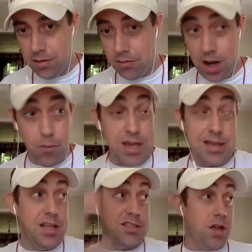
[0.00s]
right? We
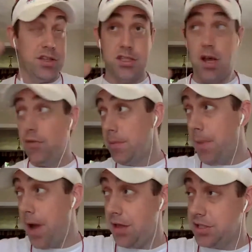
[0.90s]
can list all this stuff. We can
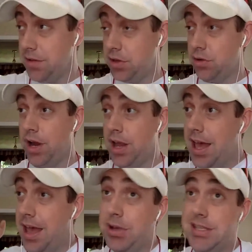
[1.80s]
buy all this inventory.
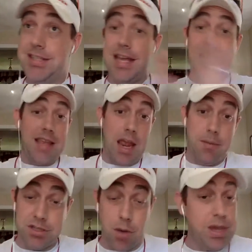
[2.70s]
We send it to
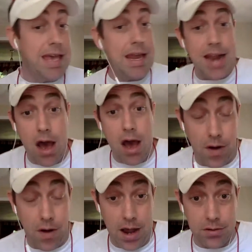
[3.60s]
Amazon. We get it out of
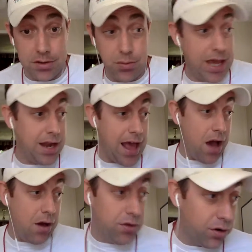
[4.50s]
our house. We get it
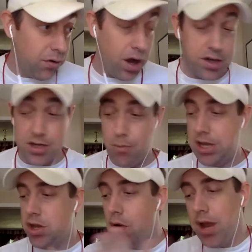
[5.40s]
out of the garage, and we
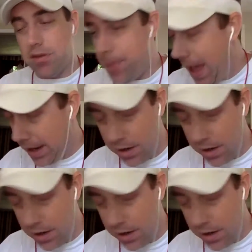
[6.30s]
don't have to pack